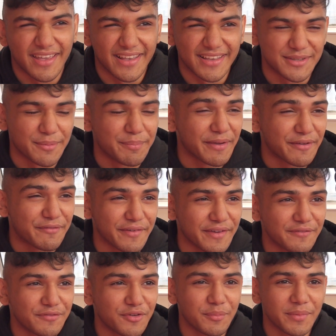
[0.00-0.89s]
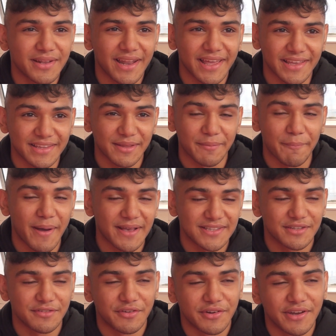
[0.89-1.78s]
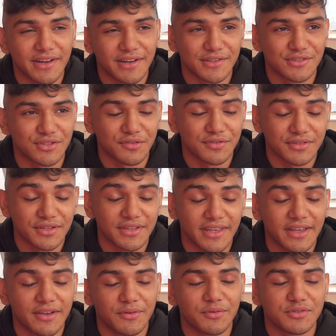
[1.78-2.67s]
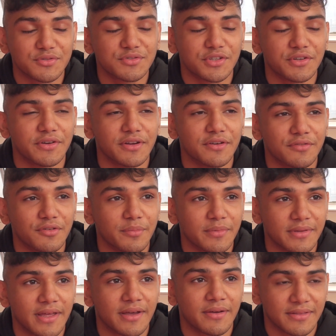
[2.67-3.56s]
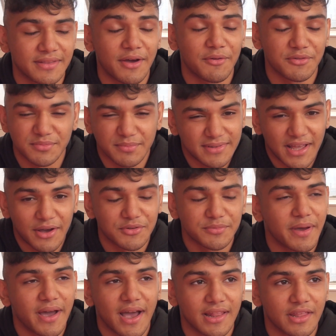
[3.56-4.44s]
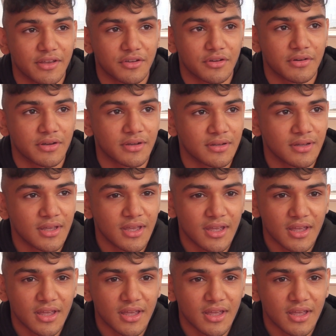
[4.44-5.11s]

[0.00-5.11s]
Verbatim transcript: it's a big thing for me, like the massive arena and stuff. So yeah, it was surreal for me. That yeah. that was that was my highlight career.